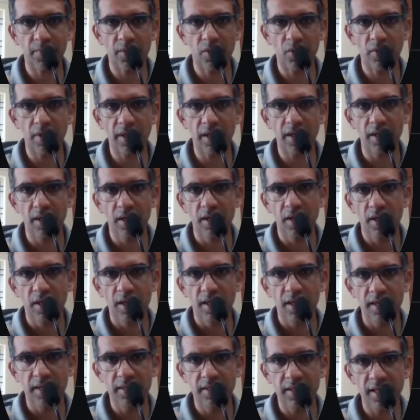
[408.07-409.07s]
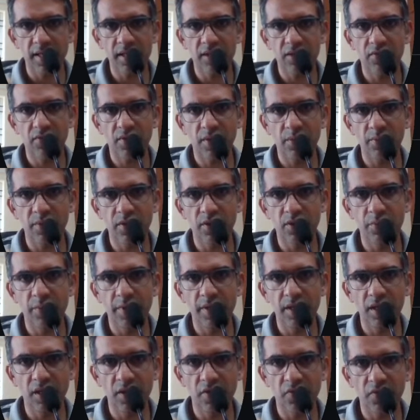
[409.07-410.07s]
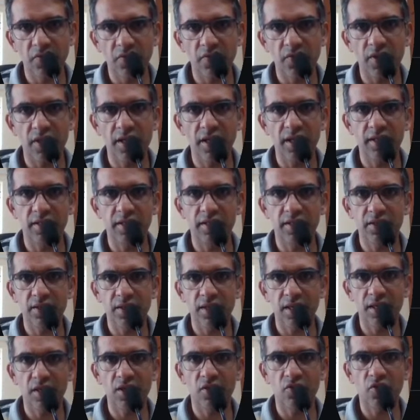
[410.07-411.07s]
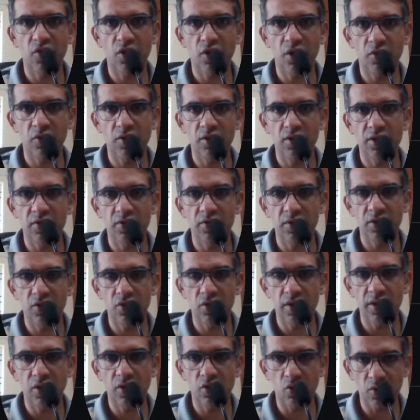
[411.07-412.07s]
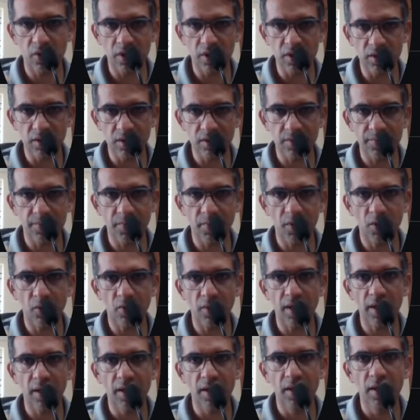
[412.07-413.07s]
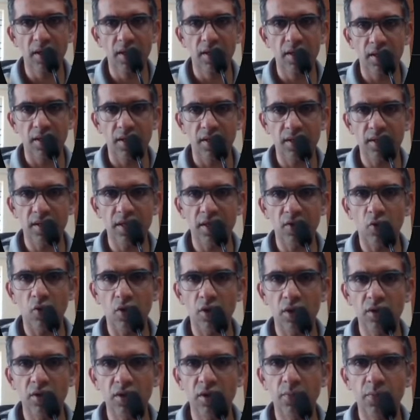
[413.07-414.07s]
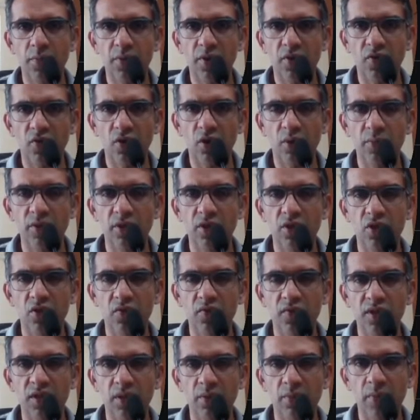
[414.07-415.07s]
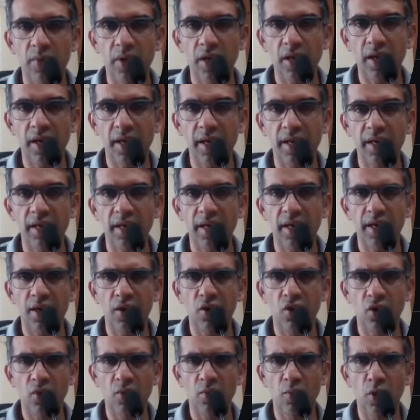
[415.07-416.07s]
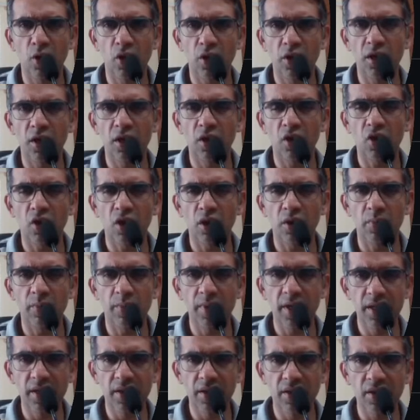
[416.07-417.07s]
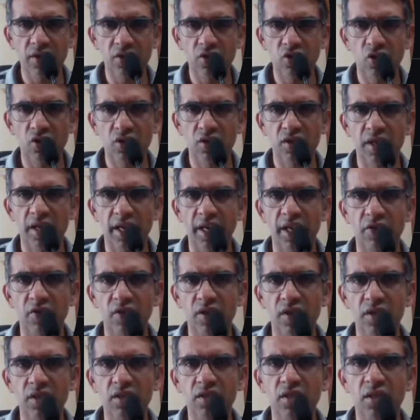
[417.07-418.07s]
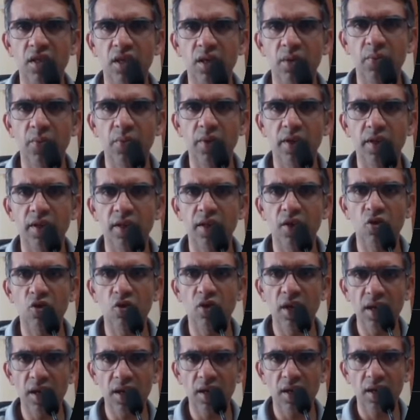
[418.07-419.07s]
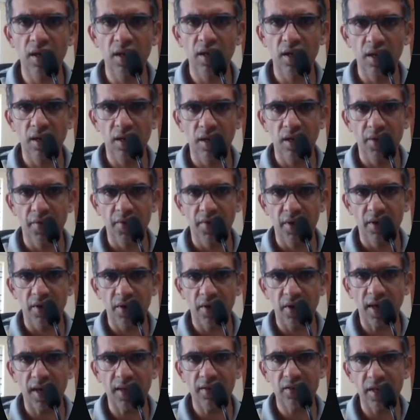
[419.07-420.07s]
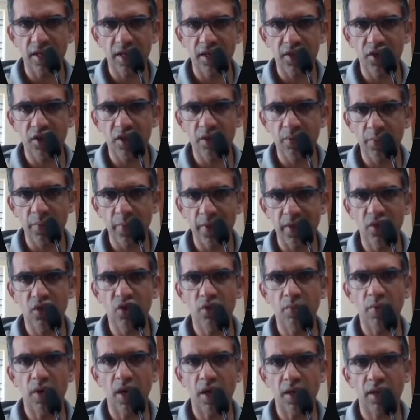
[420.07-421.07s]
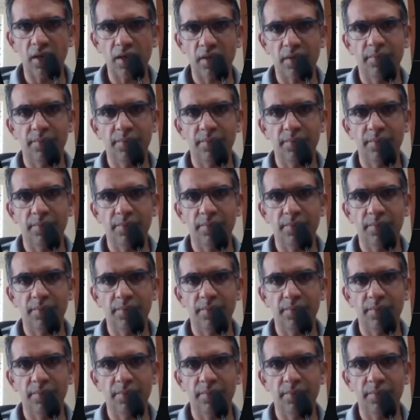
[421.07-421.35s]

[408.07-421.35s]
Okay, it says from this PDF it has extracted 41708 tokens. Okay, and I was like, what is the performance of Gemini Nano model on mid resource languages in a particular translation benchmark?